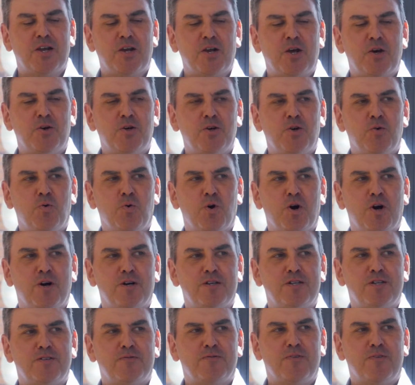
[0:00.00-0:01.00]
I know you
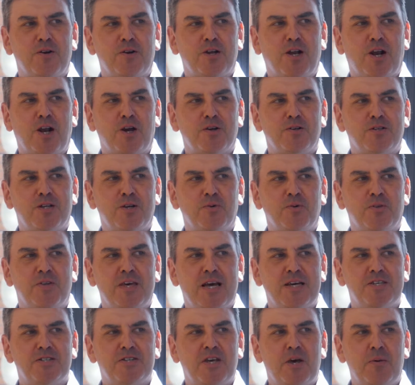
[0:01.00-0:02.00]
worked closely with the
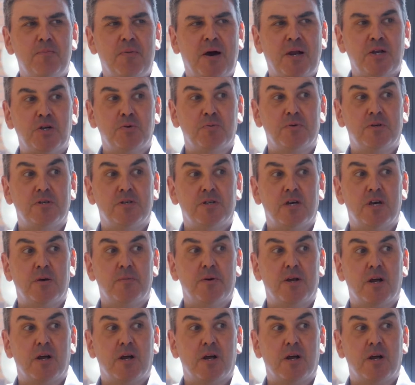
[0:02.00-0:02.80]
asset management team,